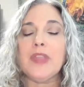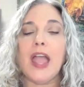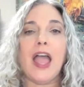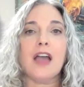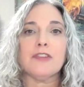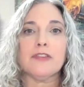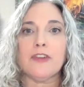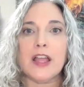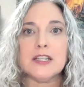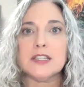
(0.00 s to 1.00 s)
I have a
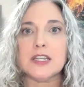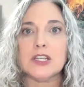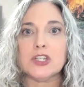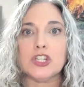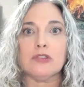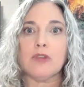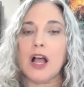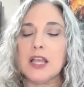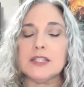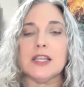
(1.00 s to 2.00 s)
friend,
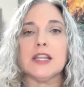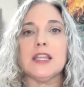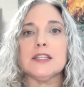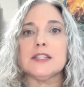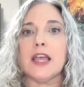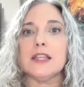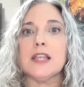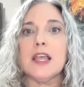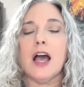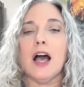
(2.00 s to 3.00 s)
Shiraz, and he says,
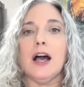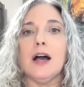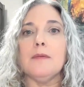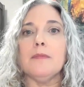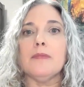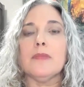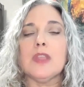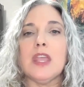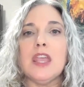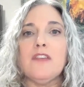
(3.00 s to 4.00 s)

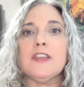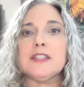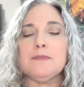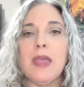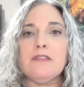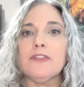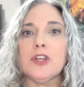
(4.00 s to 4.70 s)
if it's meant for